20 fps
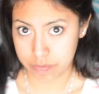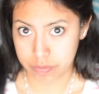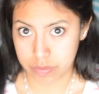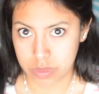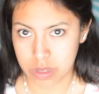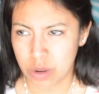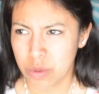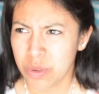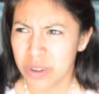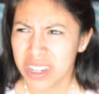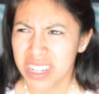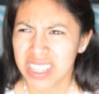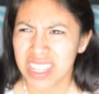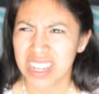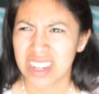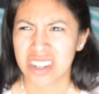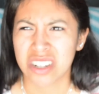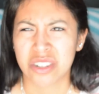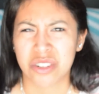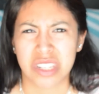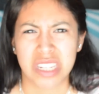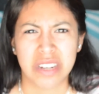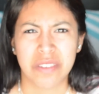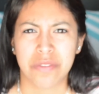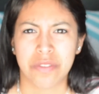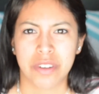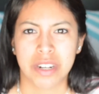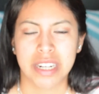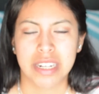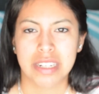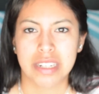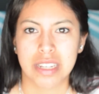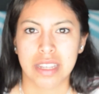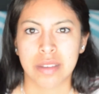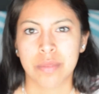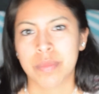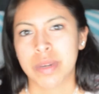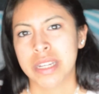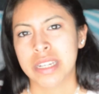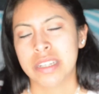Don't worry that you're different,
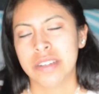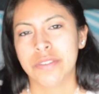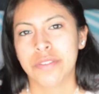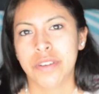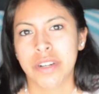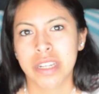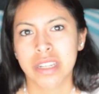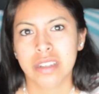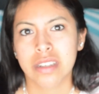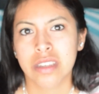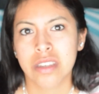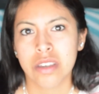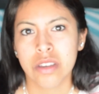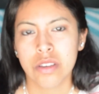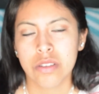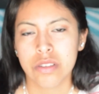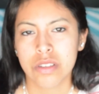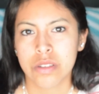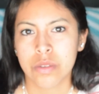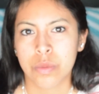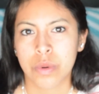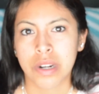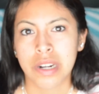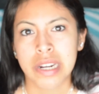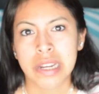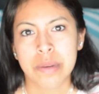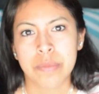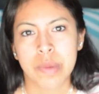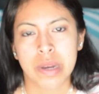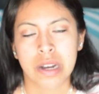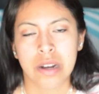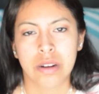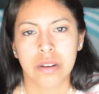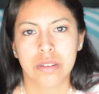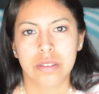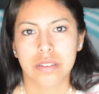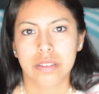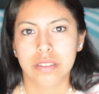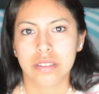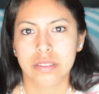and by different, you used to worry about